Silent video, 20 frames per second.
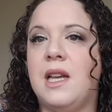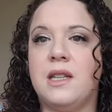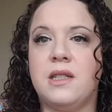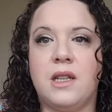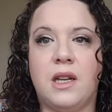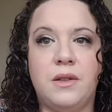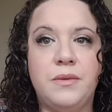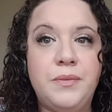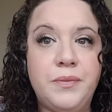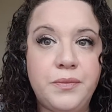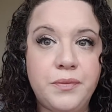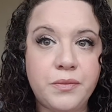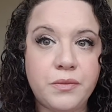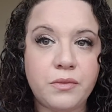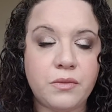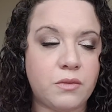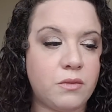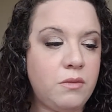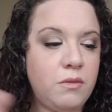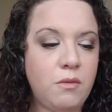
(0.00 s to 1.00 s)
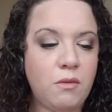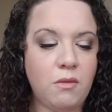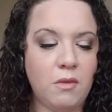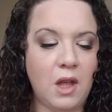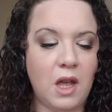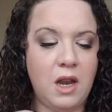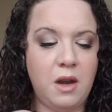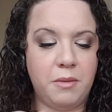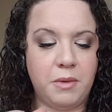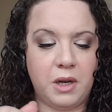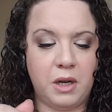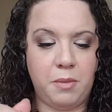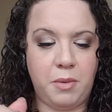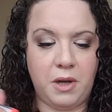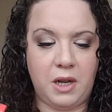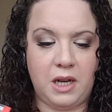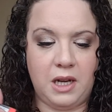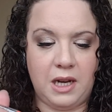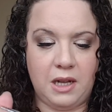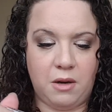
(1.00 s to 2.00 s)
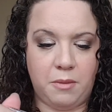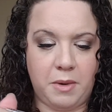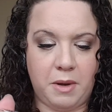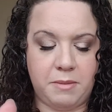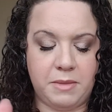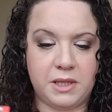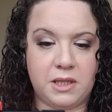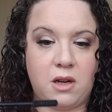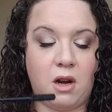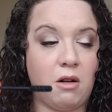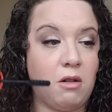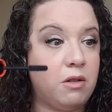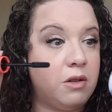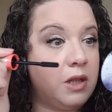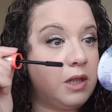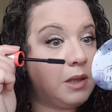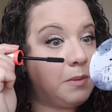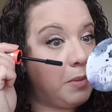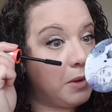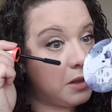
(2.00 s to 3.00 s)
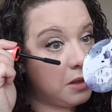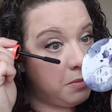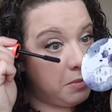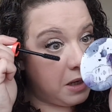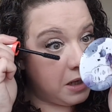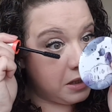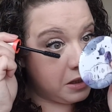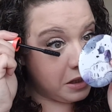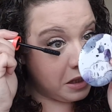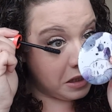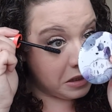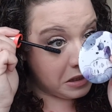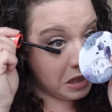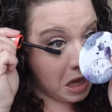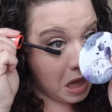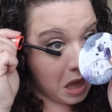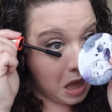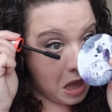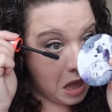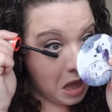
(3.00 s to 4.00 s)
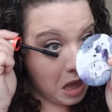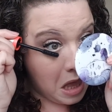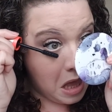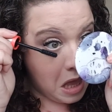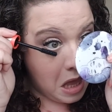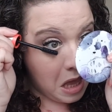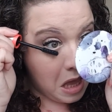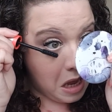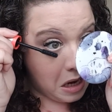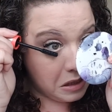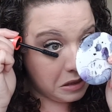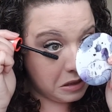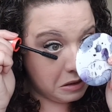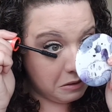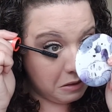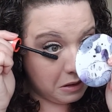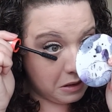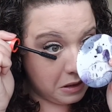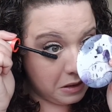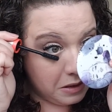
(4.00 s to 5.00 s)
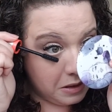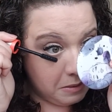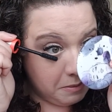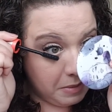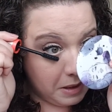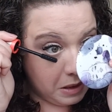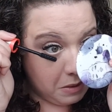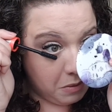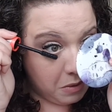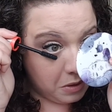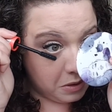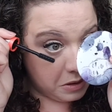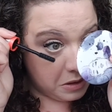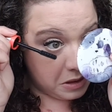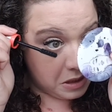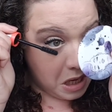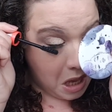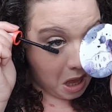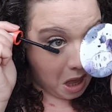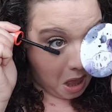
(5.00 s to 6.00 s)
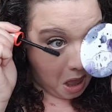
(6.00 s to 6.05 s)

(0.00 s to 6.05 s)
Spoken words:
that done. And I'm going to put a little bit of mascara on those bottom lashes. I don't like using big wand